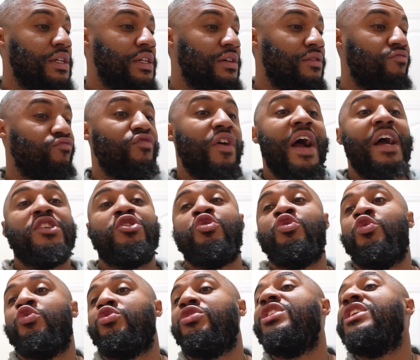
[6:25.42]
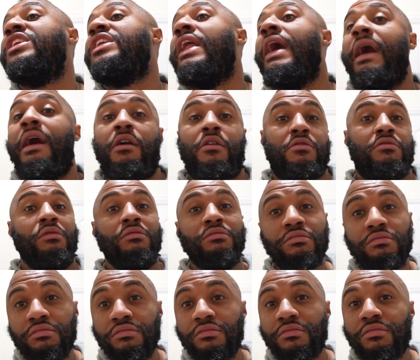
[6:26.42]
vaginal canal.
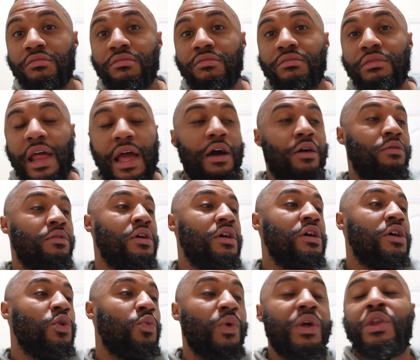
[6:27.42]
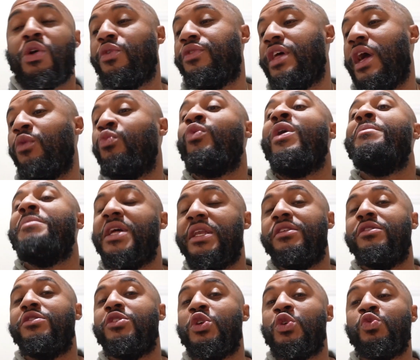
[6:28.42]
Now, we know that
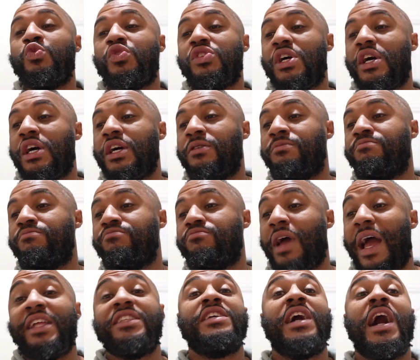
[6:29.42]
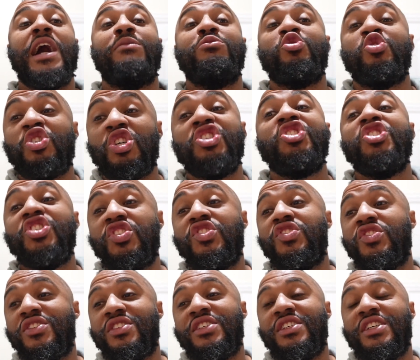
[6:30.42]
women use, at times,
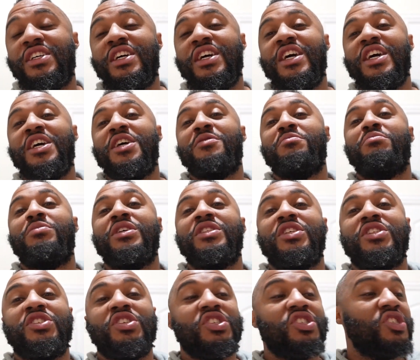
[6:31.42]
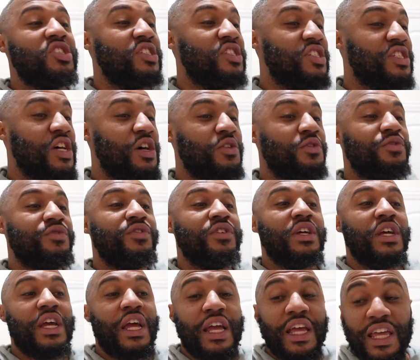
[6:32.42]
douches, but the douche itself
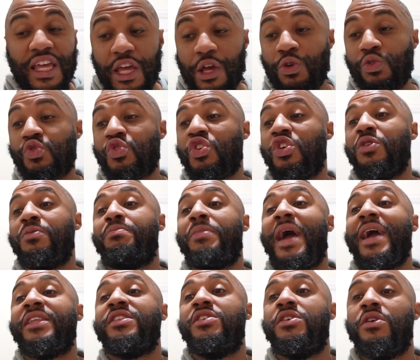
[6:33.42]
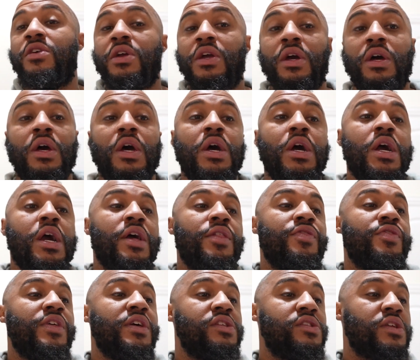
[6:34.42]
kills good bacteria.
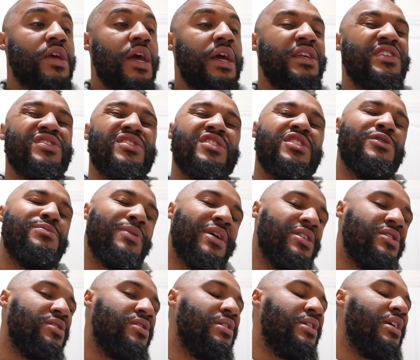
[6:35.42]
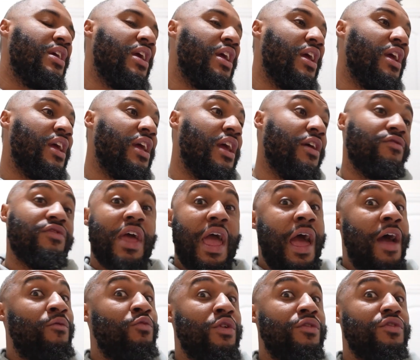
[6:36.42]
In this case, especially if they
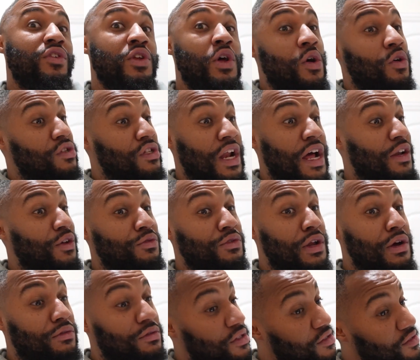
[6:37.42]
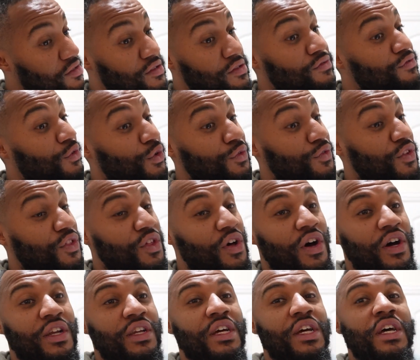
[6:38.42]
have one for dogs, and I don't know, this is food for
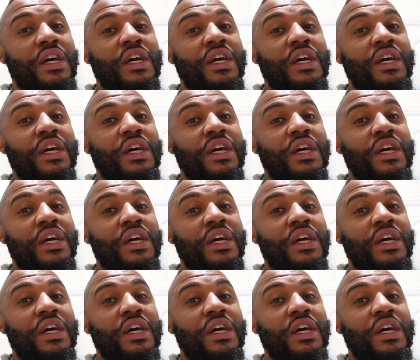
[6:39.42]
thought,